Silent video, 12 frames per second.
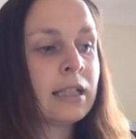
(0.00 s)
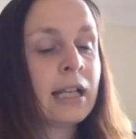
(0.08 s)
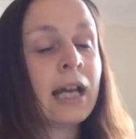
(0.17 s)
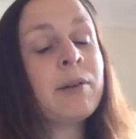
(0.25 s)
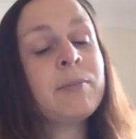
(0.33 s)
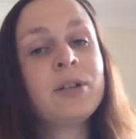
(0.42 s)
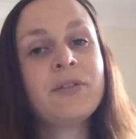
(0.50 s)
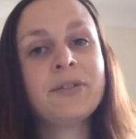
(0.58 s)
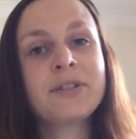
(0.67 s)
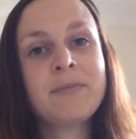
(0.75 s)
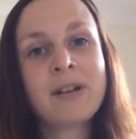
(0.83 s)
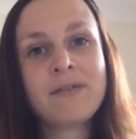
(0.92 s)
Now we move on
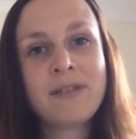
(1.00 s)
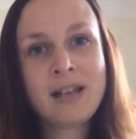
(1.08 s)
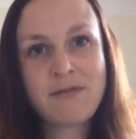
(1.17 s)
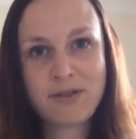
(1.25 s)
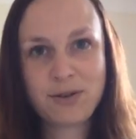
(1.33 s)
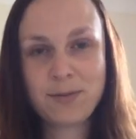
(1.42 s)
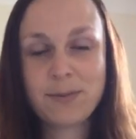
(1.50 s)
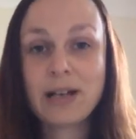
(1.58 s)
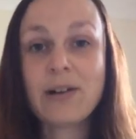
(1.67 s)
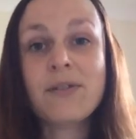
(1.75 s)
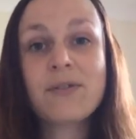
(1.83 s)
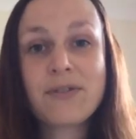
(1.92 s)
to my favourite
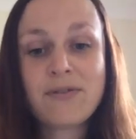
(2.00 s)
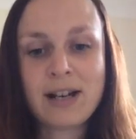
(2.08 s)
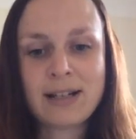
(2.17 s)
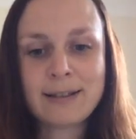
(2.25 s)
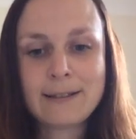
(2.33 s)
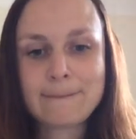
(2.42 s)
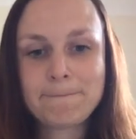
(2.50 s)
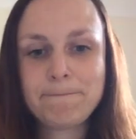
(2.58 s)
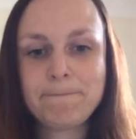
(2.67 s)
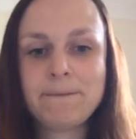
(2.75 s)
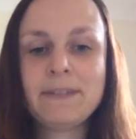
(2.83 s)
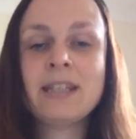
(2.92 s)
topic of threads.
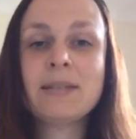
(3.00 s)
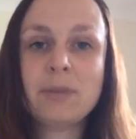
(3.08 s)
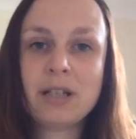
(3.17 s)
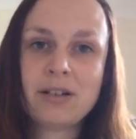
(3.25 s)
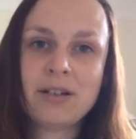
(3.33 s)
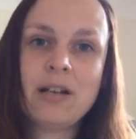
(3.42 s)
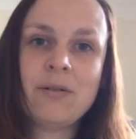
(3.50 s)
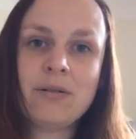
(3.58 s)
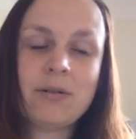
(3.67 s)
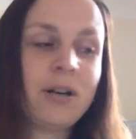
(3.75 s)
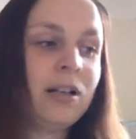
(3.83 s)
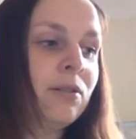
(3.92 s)
This bit could go on
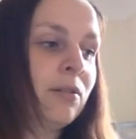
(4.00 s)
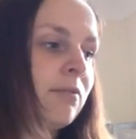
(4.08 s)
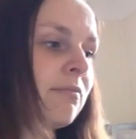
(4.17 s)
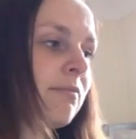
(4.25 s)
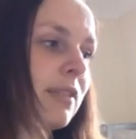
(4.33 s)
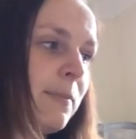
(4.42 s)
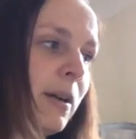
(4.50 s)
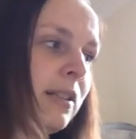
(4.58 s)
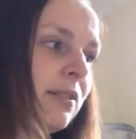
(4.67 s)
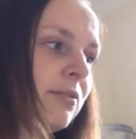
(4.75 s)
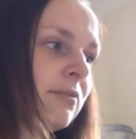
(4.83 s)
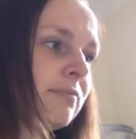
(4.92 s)
quite long,
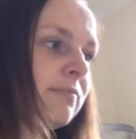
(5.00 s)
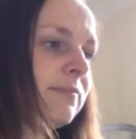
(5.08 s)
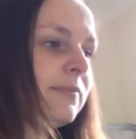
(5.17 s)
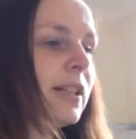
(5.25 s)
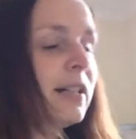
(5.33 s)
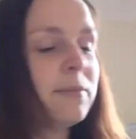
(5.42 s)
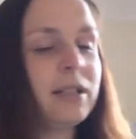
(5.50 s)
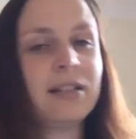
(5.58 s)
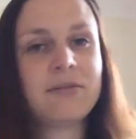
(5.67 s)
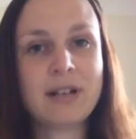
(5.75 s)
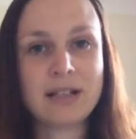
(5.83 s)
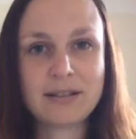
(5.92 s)
depending on how many
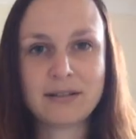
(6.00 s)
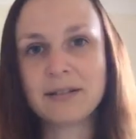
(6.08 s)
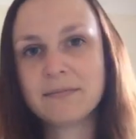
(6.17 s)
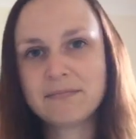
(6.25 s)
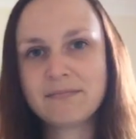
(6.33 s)
threads I